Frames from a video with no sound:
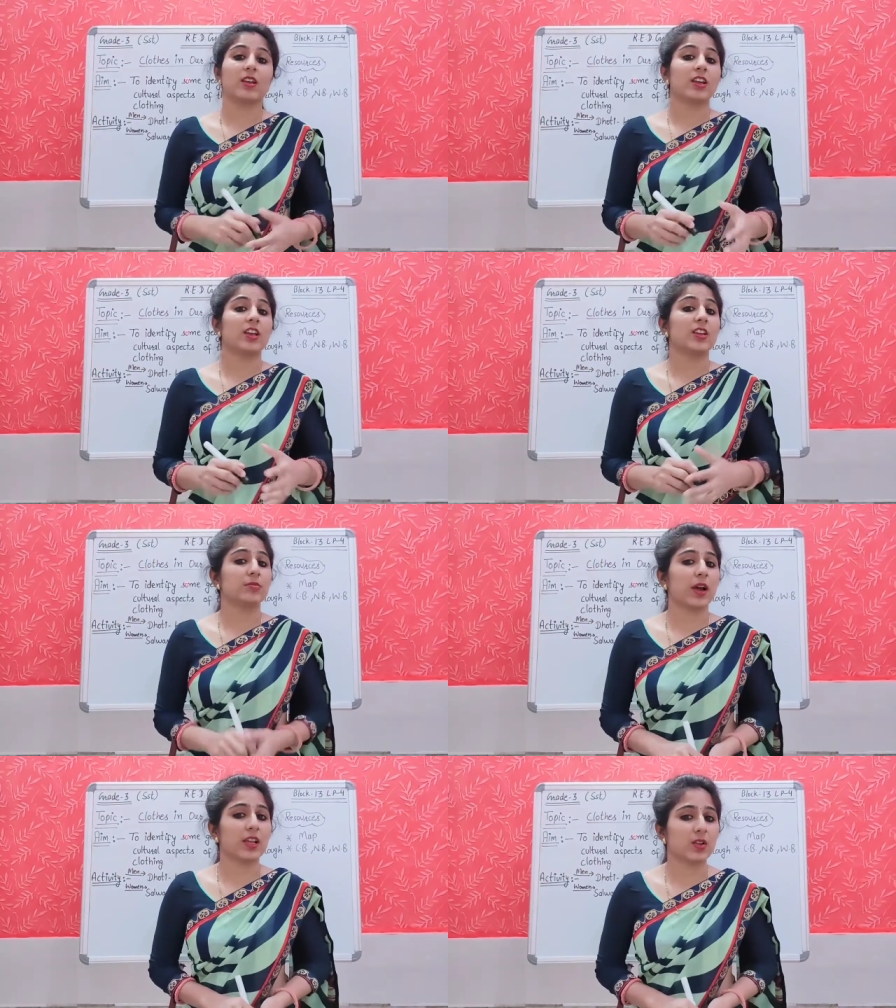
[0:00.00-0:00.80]
In
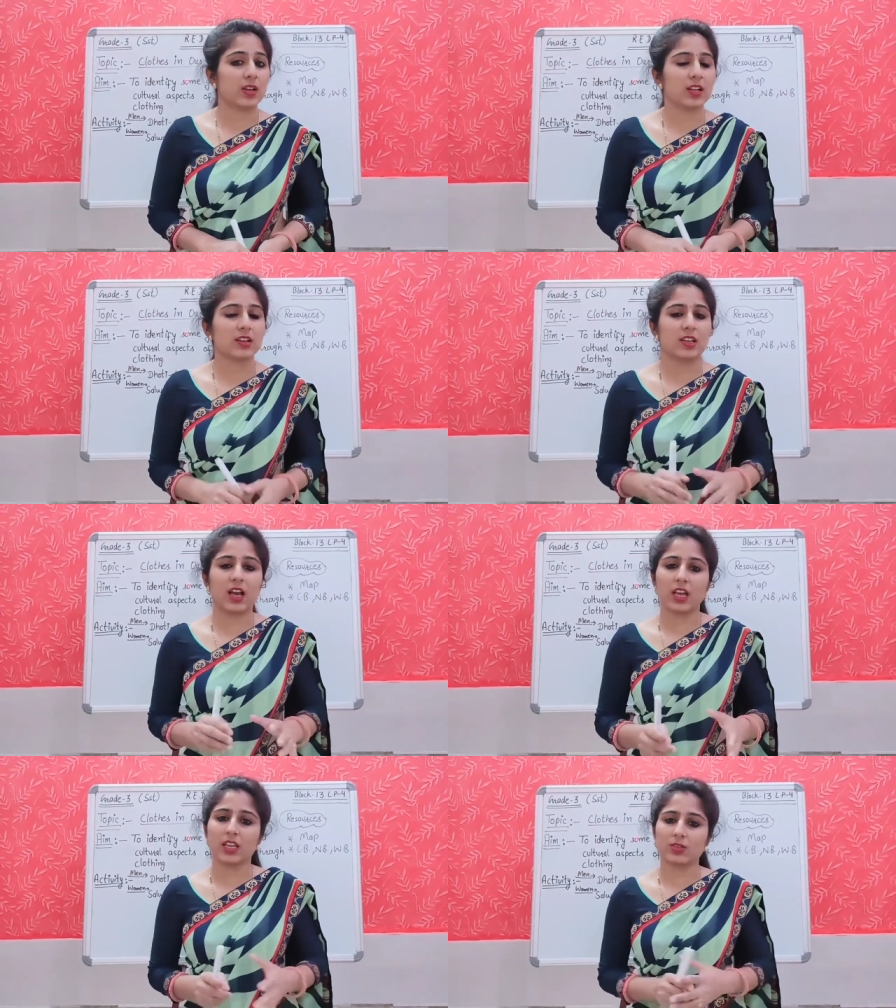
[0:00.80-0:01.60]
my locality,
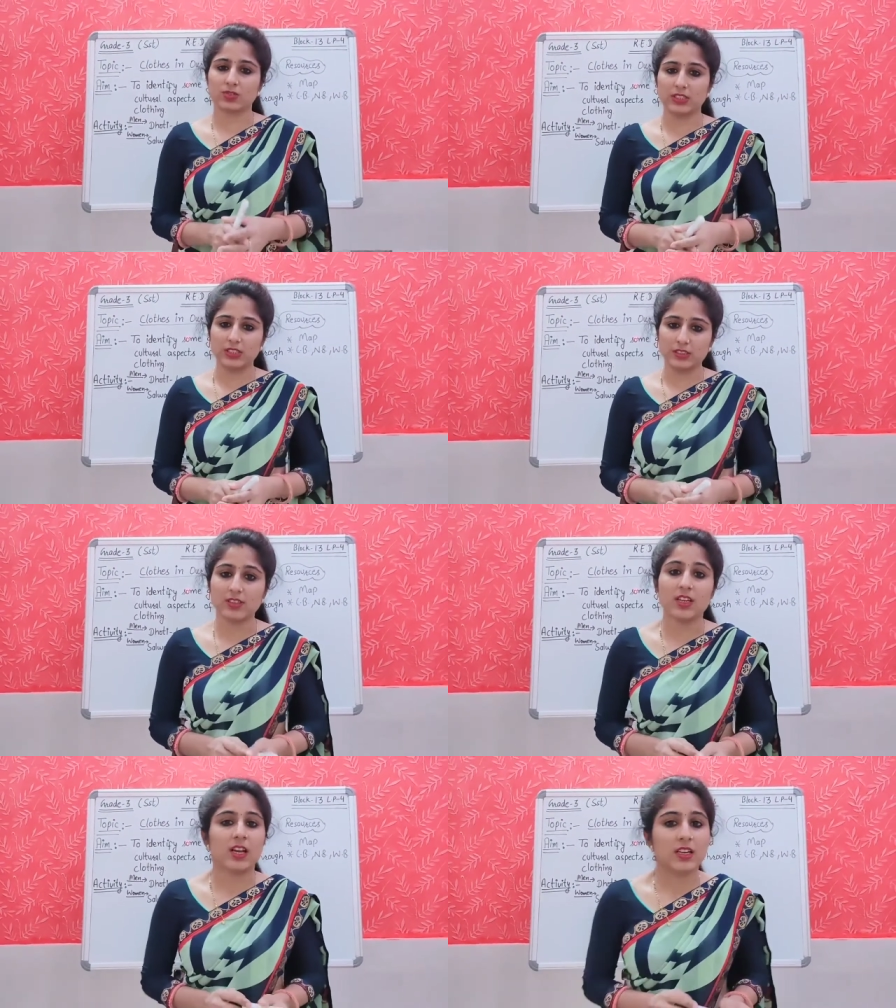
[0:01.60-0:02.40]
I have seen
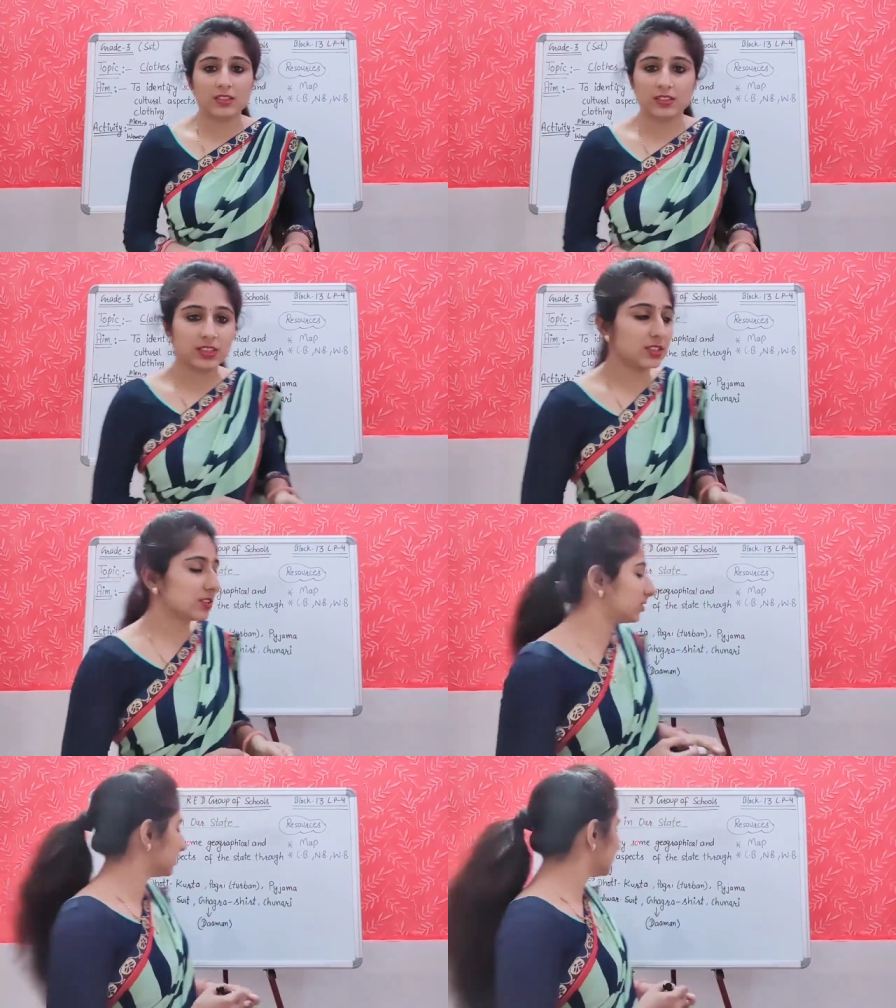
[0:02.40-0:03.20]

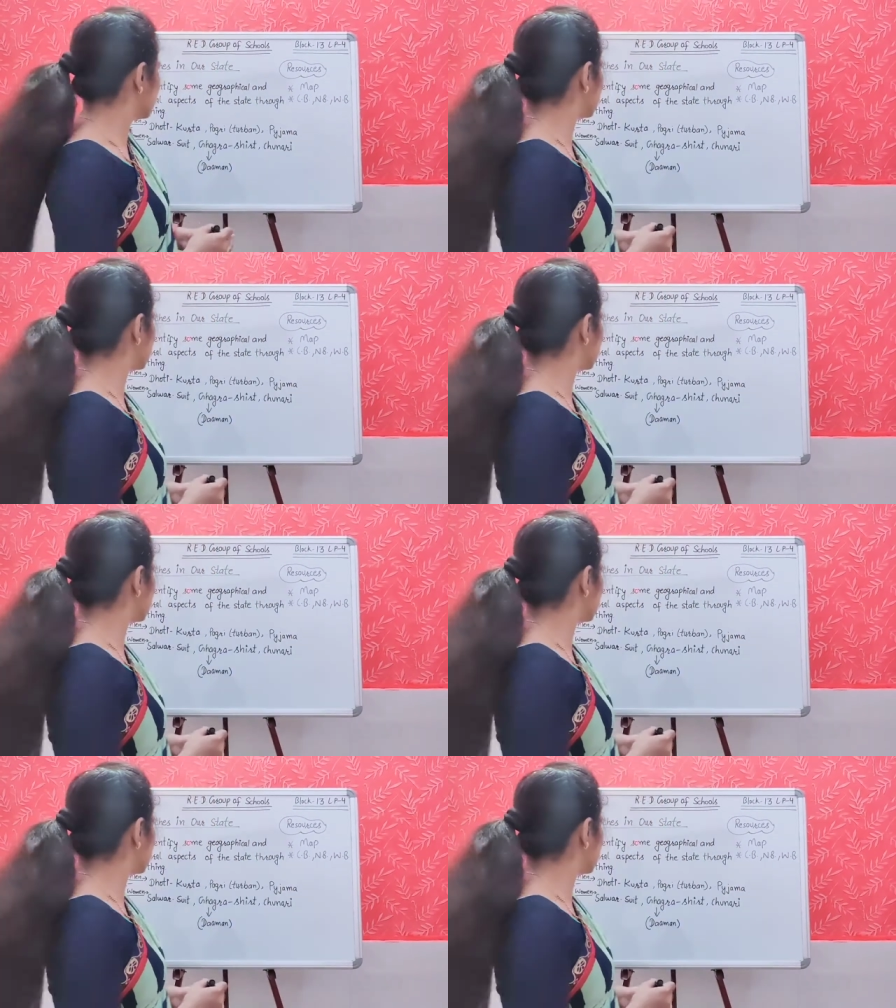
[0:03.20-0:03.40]
these